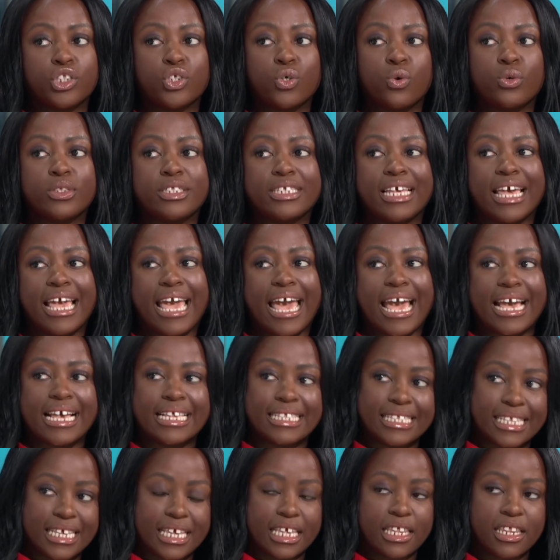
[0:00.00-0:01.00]
told to
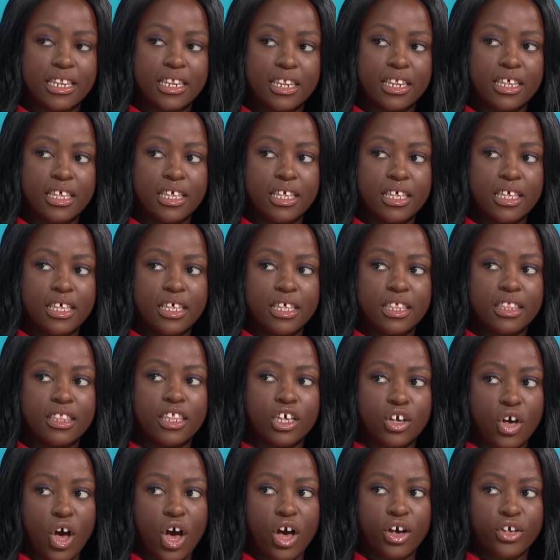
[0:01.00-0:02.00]
exit
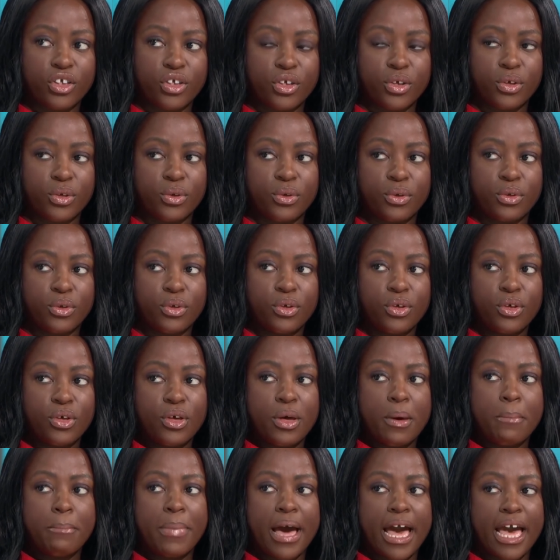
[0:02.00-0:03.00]
the car queue
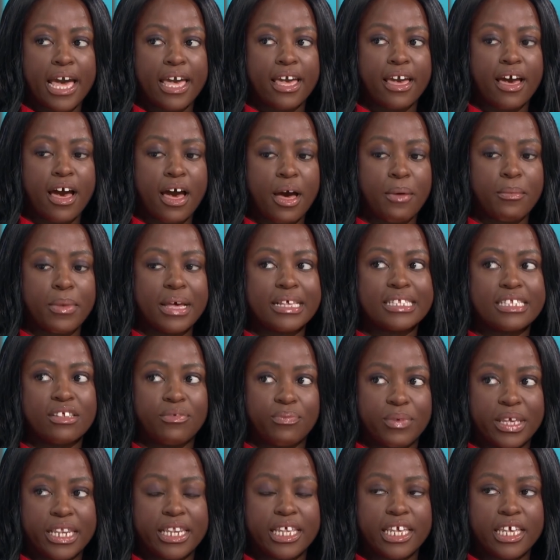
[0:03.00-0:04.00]
by um, a
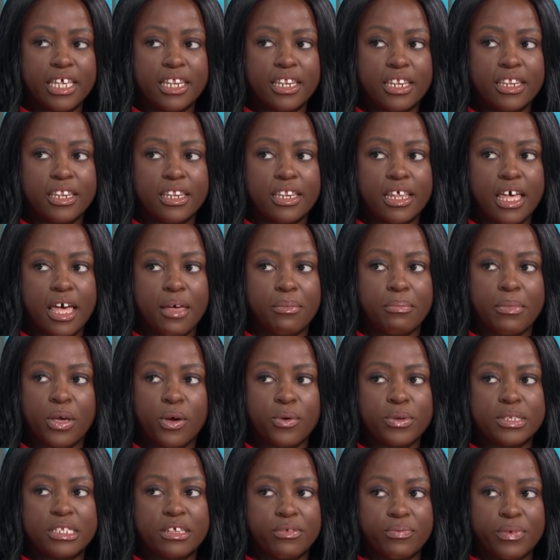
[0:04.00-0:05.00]
civilian. A
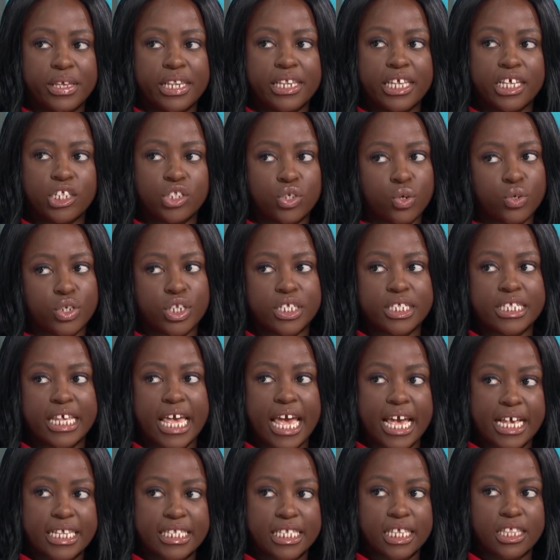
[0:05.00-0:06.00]
male civilian told us to
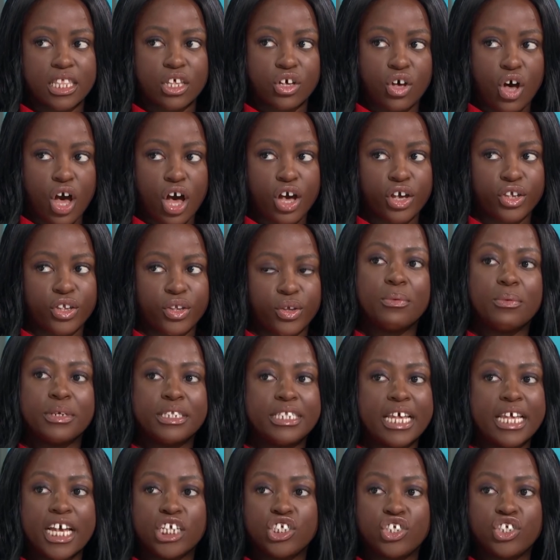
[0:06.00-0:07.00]
exit the car queue. The
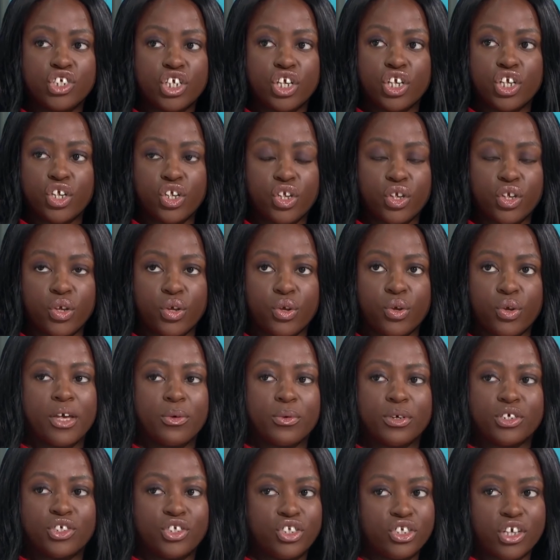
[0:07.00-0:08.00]
pedestrian queue, it
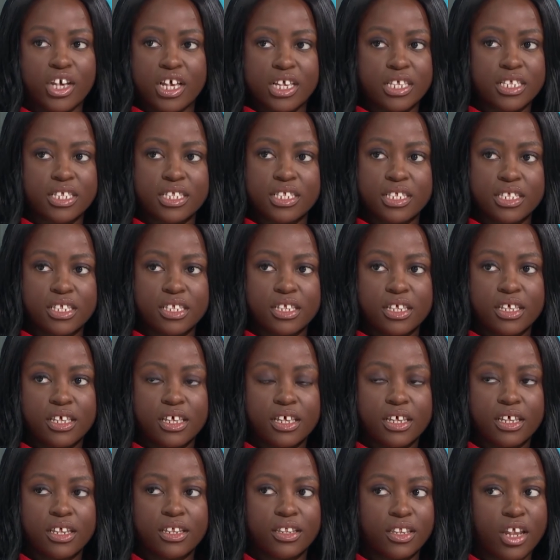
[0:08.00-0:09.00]
was just
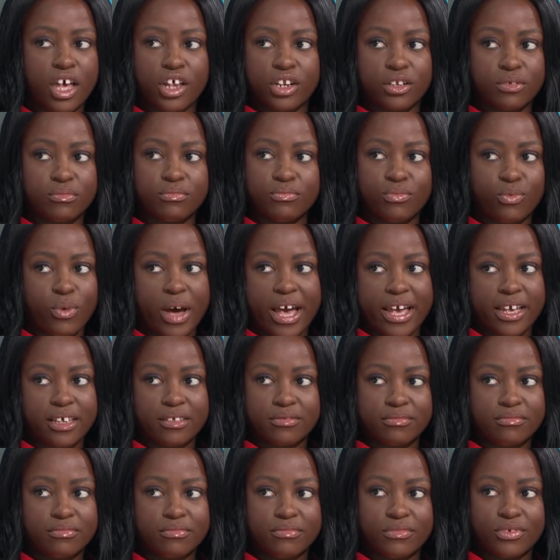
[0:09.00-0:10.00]
non-white
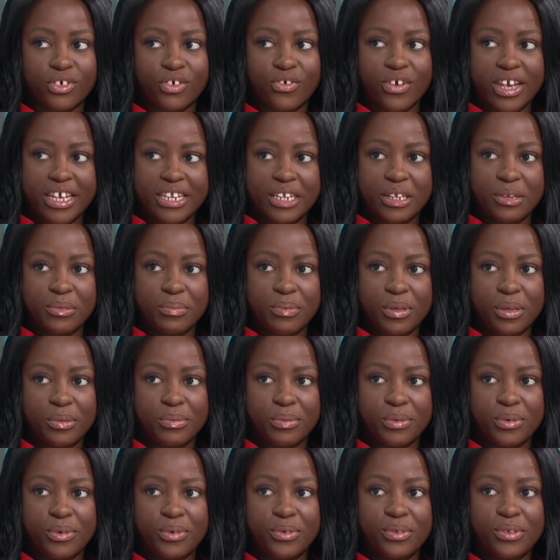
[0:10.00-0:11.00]
Ukrainian
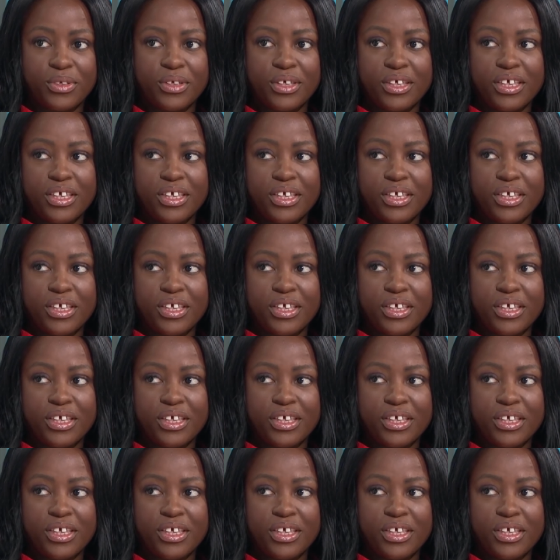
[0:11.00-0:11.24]
people.